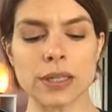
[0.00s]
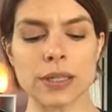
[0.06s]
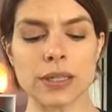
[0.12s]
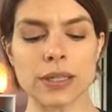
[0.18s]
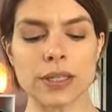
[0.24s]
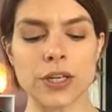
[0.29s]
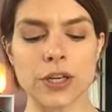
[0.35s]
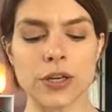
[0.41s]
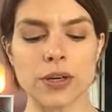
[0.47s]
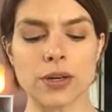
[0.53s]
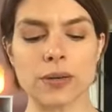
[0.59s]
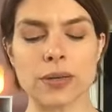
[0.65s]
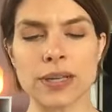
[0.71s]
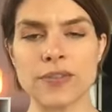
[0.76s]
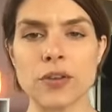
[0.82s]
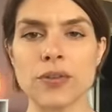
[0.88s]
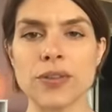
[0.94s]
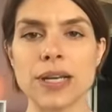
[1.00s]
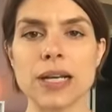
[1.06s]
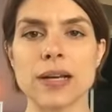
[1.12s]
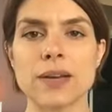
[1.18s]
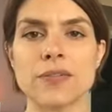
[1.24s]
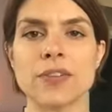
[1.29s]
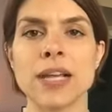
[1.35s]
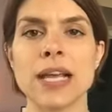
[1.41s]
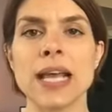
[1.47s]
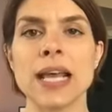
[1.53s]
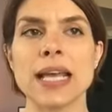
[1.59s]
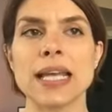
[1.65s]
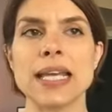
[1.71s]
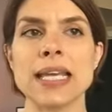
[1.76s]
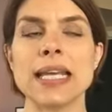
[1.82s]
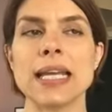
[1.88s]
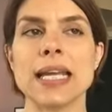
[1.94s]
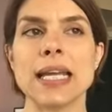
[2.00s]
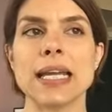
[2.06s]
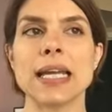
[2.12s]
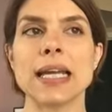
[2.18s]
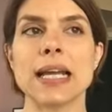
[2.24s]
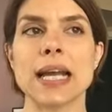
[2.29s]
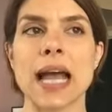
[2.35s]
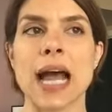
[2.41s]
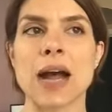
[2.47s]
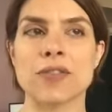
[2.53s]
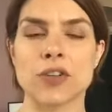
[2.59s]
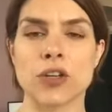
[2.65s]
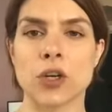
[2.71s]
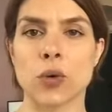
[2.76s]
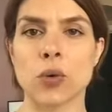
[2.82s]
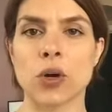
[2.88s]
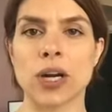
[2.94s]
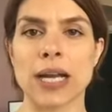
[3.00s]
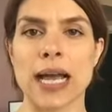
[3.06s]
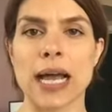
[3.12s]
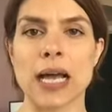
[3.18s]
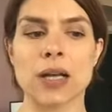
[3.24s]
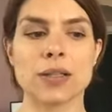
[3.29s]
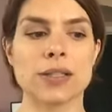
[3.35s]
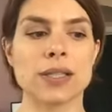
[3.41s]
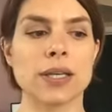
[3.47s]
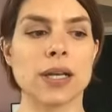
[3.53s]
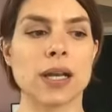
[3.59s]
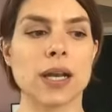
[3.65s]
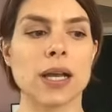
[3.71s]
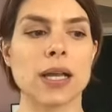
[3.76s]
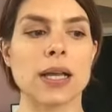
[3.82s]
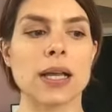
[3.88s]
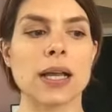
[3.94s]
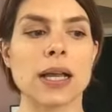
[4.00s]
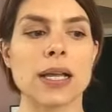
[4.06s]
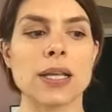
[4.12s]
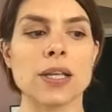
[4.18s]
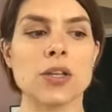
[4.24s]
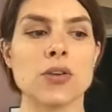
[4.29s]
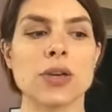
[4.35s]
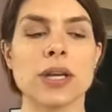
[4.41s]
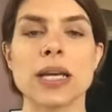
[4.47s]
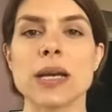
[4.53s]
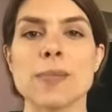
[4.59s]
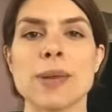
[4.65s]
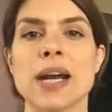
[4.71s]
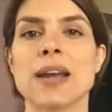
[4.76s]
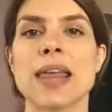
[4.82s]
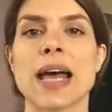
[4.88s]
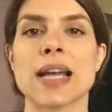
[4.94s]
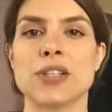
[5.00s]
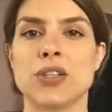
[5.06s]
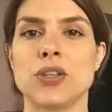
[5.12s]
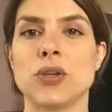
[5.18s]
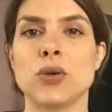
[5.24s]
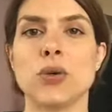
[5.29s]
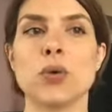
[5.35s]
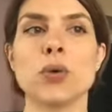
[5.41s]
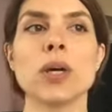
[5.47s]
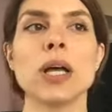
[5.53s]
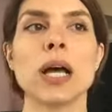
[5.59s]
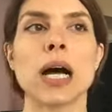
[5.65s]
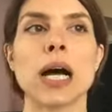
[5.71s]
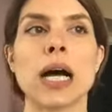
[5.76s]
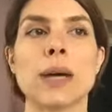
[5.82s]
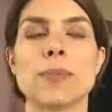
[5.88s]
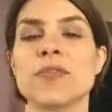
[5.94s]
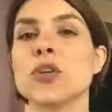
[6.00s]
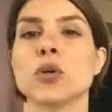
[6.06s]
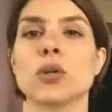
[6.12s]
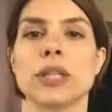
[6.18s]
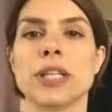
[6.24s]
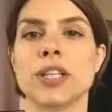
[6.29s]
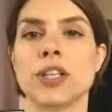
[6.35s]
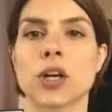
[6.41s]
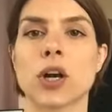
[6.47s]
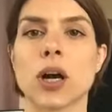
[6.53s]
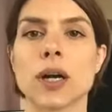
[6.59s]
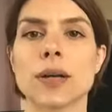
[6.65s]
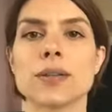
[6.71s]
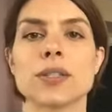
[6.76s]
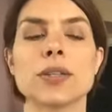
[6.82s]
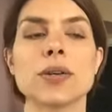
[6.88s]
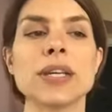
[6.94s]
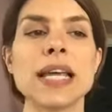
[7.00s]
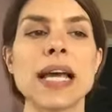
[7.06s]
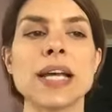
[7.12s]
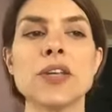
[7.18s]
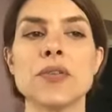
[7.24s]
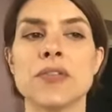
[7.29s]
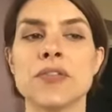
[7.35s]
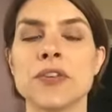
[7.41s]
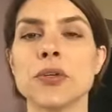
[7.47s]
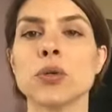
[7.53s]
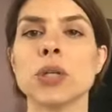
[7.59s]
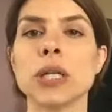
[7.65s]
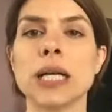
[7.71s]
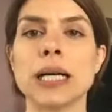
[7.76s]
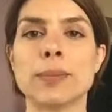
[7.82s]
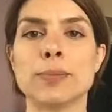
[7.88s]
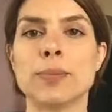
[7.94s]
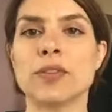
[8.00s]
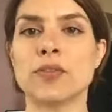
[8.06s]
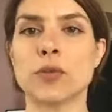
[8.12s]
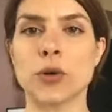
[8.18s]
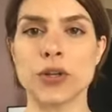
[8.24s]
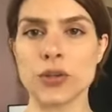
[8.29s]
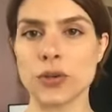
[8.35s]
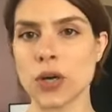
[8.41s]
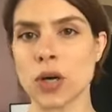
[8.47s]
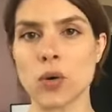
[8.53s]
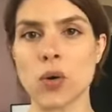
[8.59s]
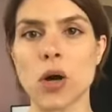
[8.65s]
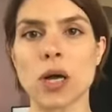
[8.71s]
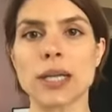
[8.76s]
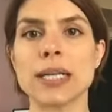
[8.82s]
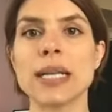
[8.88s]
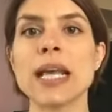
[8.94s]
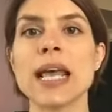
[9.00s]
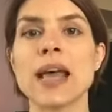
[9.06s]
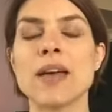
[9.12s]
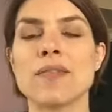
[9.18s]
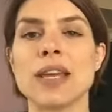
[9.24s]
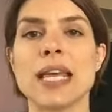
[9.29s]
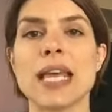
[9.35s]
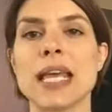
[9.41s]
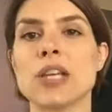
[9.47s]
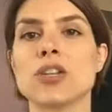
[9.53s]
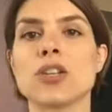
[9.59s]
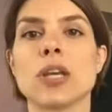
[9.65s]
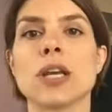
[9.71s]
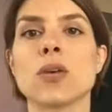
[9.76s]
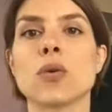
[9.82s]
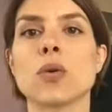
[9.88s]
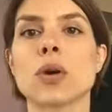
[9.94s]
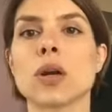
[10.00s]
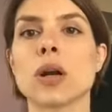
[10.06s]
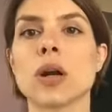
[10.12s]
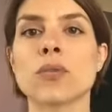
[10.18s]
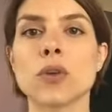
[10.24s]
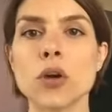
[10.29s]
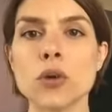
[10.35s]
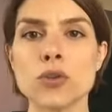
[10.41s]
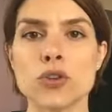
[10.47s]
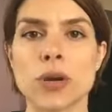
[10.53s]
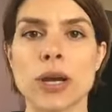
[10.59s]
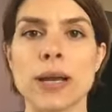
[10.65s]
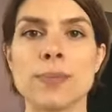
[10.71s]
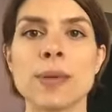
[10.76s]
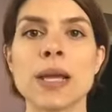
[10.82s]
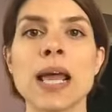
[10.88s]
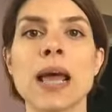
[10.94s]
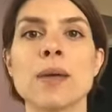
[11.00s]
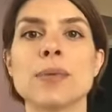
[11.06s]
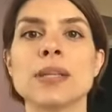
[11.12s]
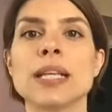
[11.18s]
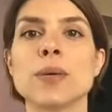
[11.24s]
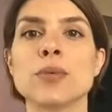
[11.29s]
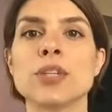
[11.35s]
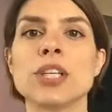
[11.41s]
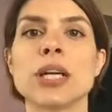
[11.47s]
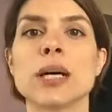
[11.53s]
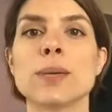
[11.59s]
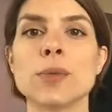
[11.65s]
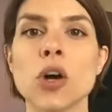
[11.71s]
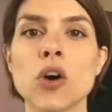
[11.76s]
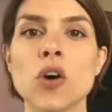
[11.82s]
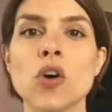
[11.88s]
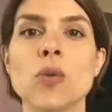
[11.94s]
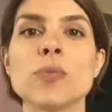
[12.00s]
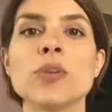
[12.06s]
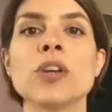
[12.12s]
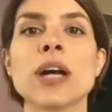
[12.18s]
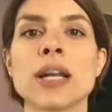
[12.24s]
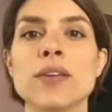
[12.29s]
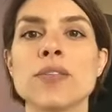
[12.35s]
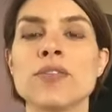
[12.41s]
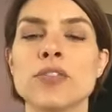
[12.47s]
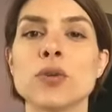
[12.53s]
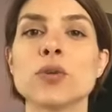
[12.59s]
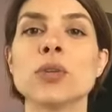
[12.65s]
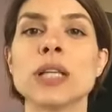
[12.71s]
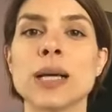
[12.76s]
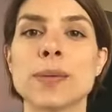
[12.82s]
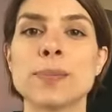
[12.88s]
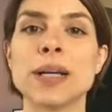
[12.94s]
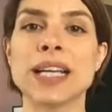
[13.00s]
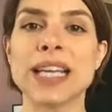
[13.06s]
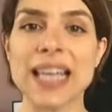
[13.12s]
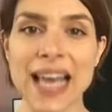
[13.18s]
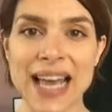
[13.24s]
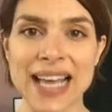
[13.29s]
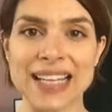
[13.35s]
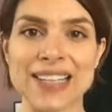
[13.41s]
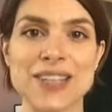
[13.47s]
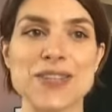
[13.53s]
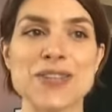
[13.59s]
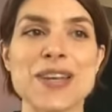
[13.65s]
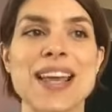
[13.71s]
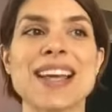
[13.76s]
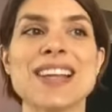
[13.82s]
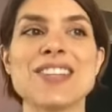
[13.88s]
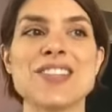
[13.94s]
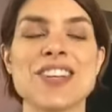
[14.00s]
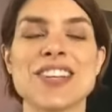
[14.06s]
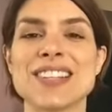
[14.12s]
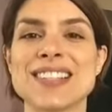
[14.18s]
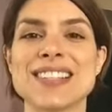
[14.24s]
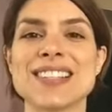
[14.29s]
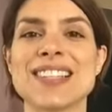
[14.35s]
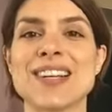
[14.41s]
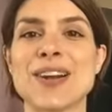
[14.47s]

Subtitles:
if you think of eating after your workout, you can compare that to fuel in your car. So yeah, you fuel up before you go on vacation or a road trip, but then when you come home, you got to fuel up again. You can't just,